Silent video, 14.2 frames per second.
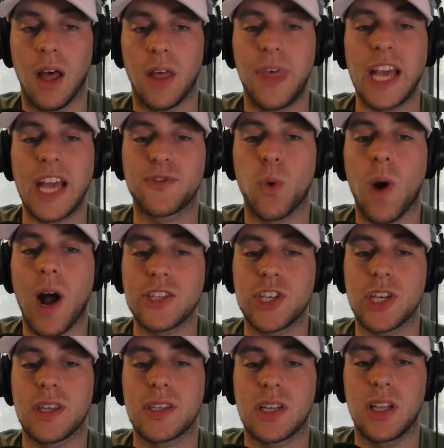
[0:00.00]
Thanks for watching
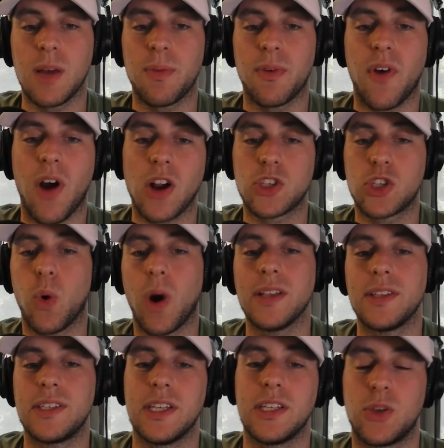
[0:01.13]
this clip of our
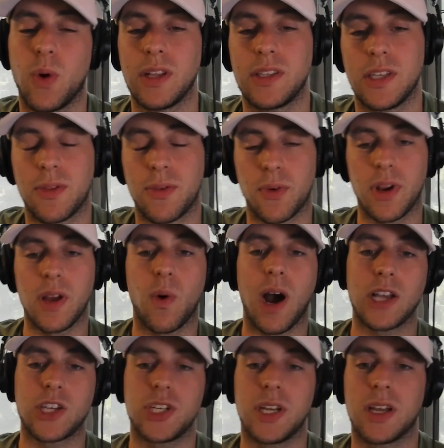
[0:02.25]
2023
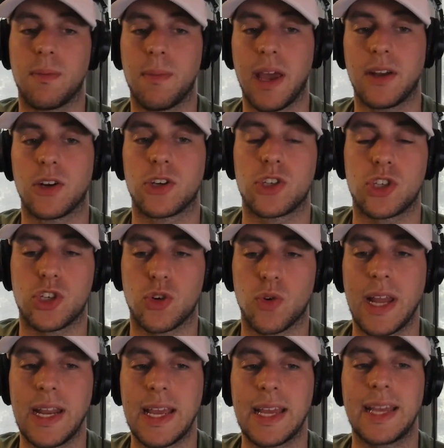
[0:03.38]
Washington Commanders
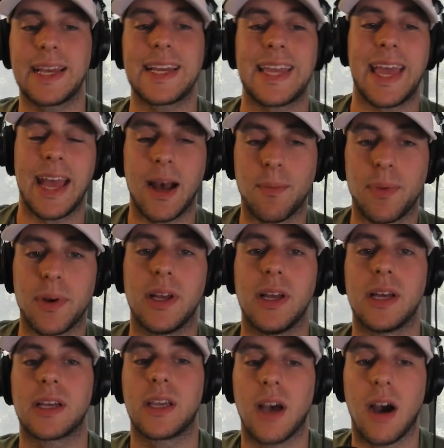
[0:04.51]
training camp
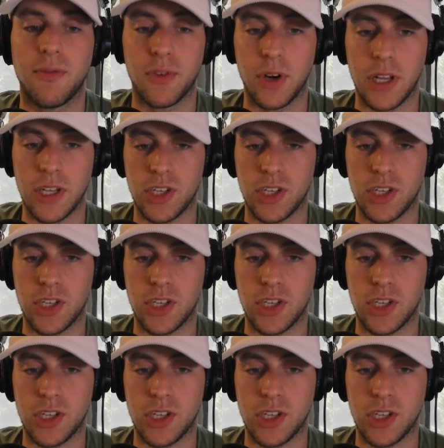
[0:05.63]
coverage.